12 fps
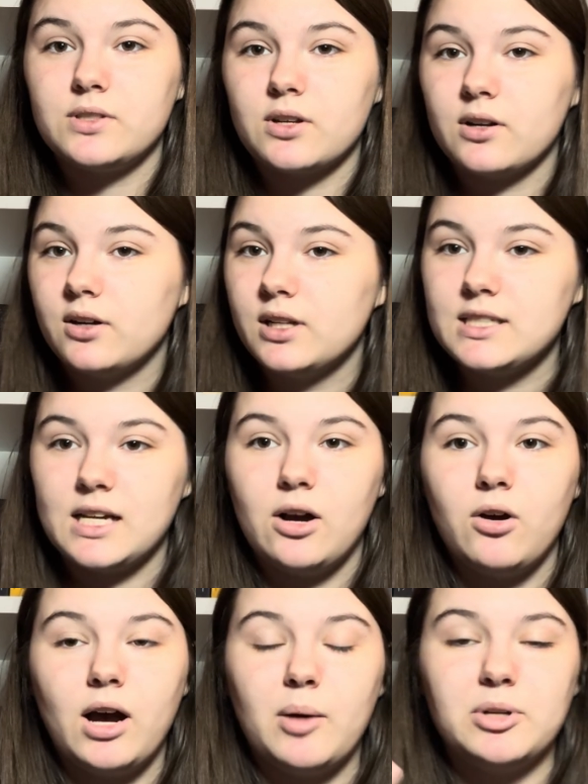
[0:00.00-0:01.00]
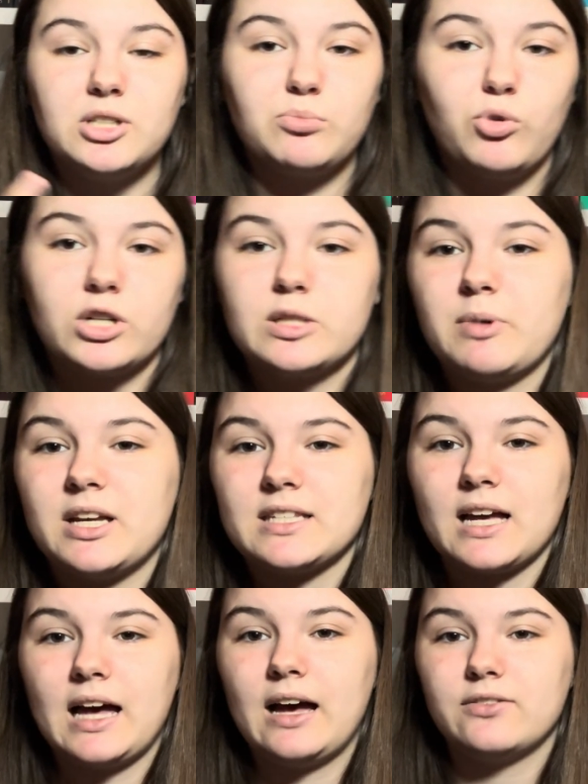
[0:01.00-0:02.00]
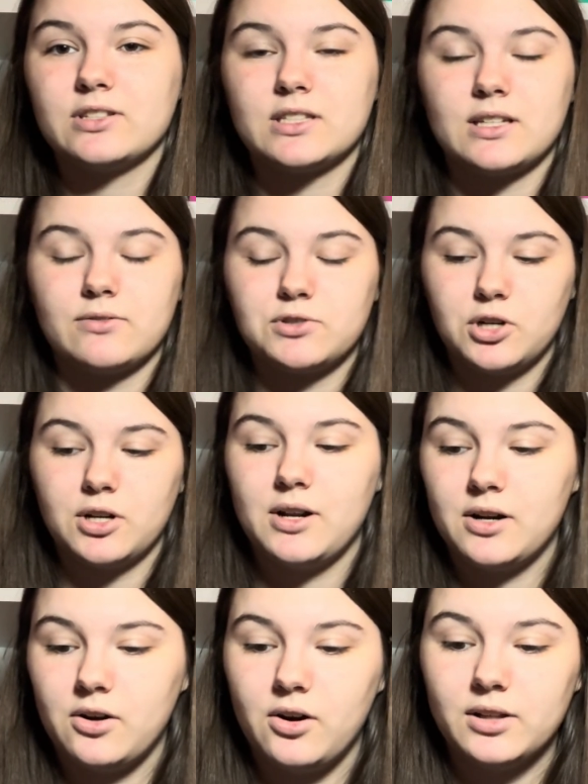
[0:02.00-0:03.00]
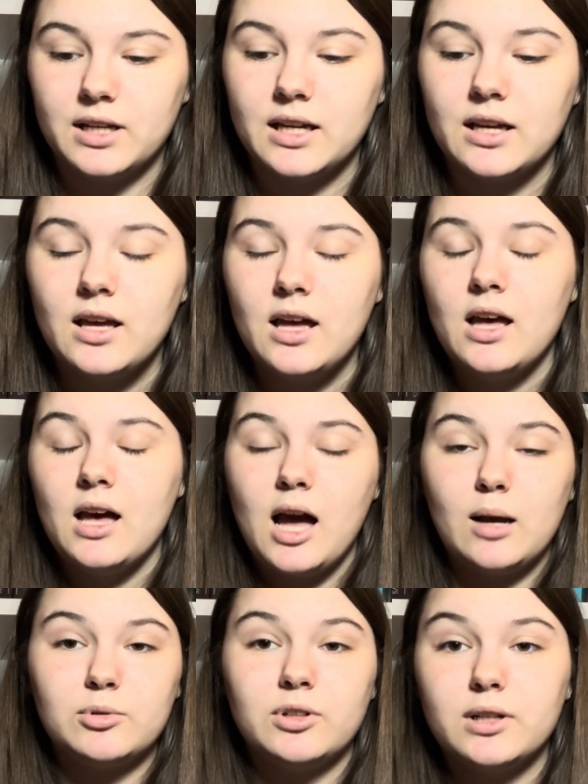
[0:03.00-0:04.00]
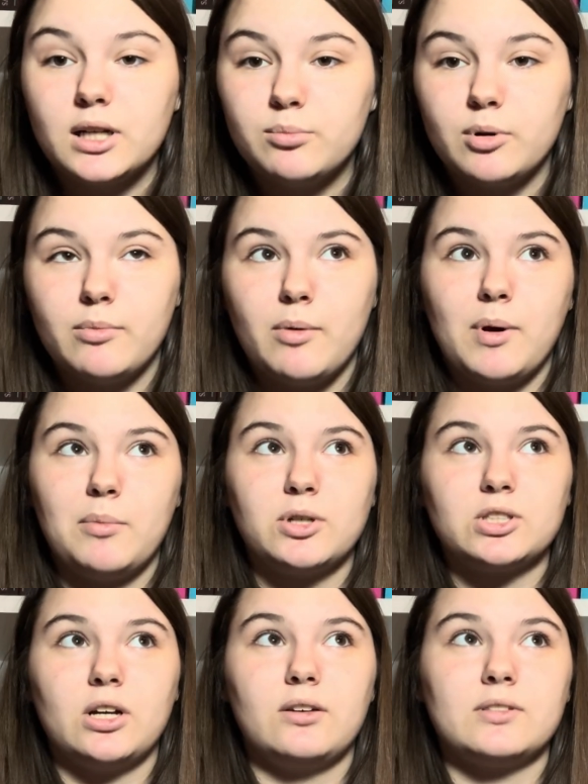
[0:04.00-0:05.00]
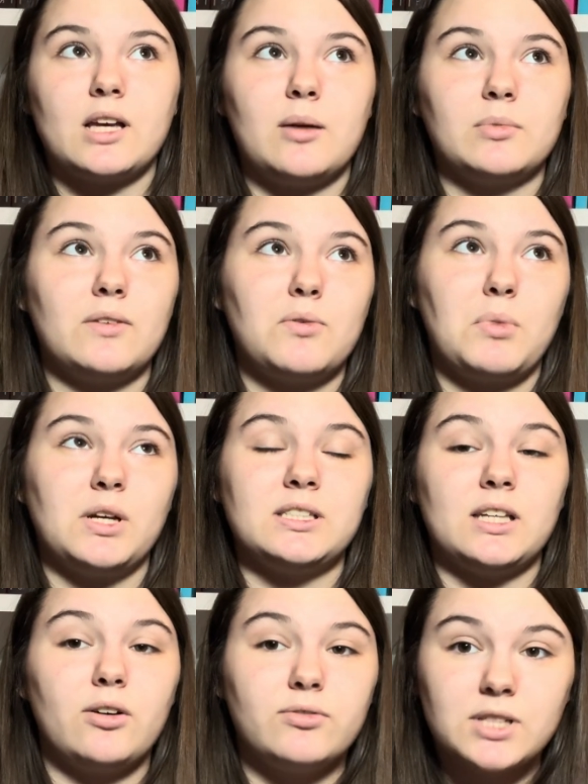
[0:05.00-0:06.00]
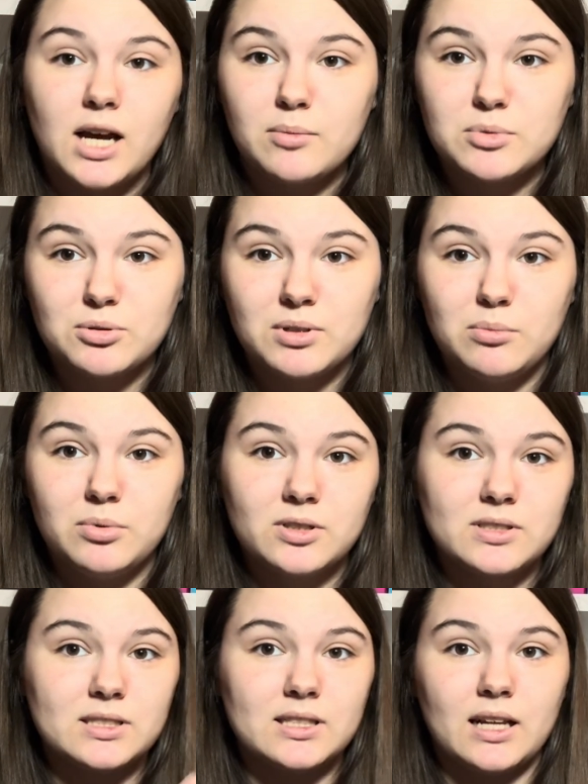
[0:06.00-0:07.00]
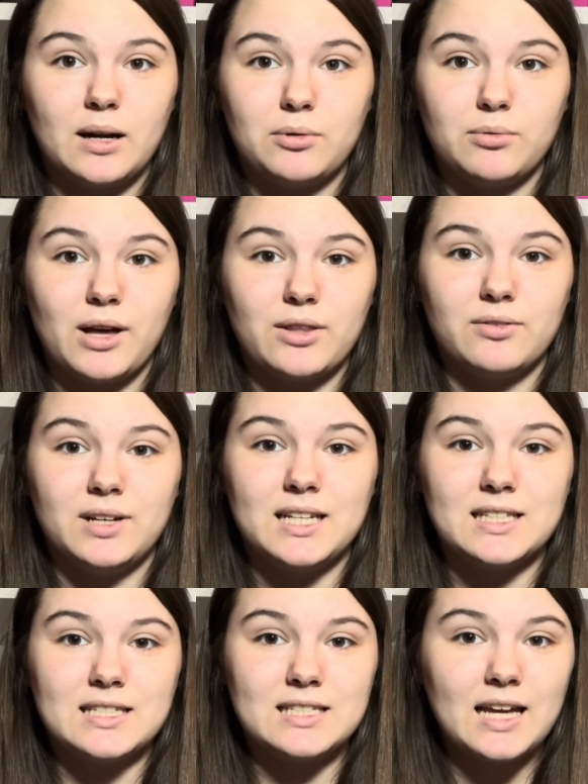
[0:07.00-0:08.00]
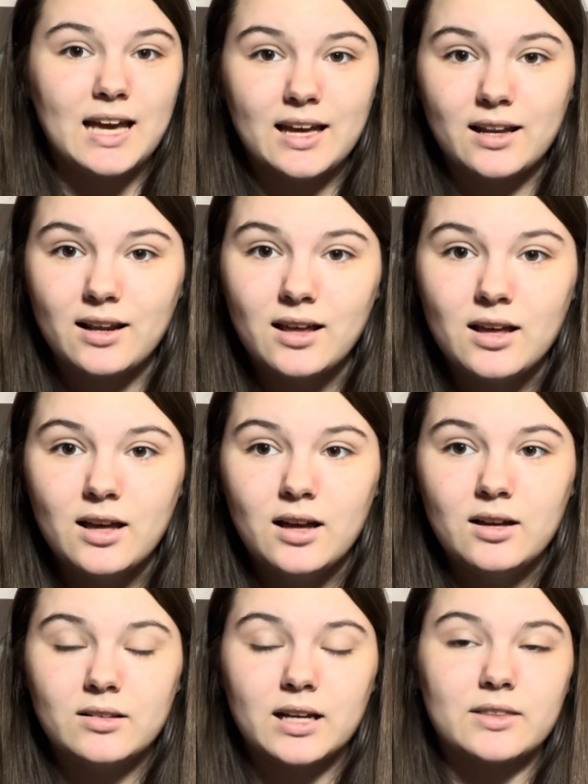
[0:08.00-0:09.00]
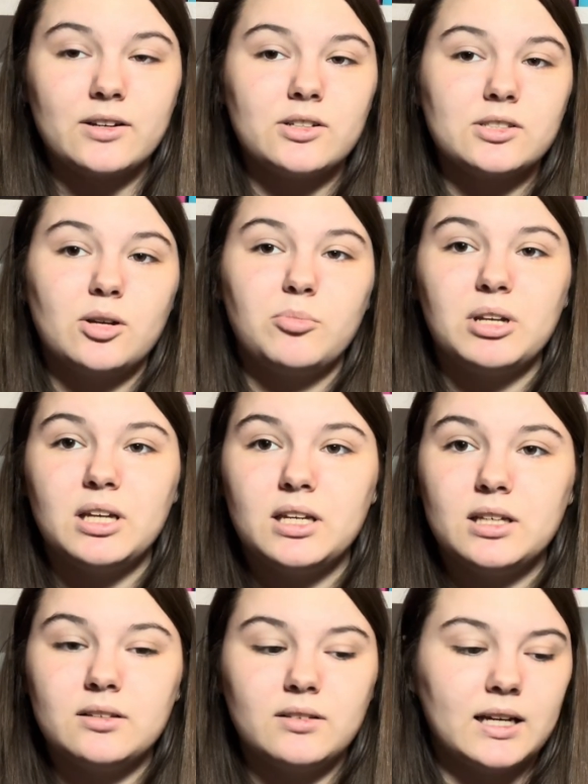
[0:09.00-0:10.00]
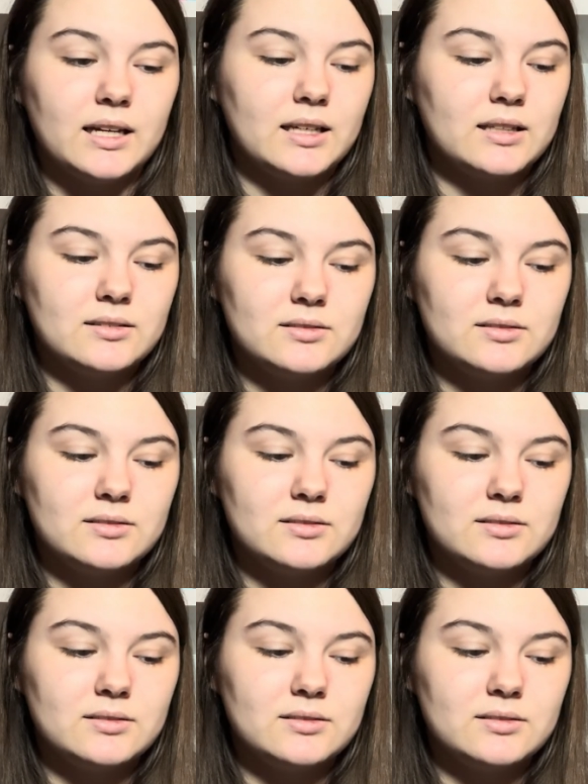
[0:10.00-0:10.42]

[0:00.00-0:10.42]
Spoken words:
can already tell how much more space I have since I've started unhauling. I'm clearing up room on my bookshelves. I'm giving myself time to read books that I would rather read instead. Like, there are so many like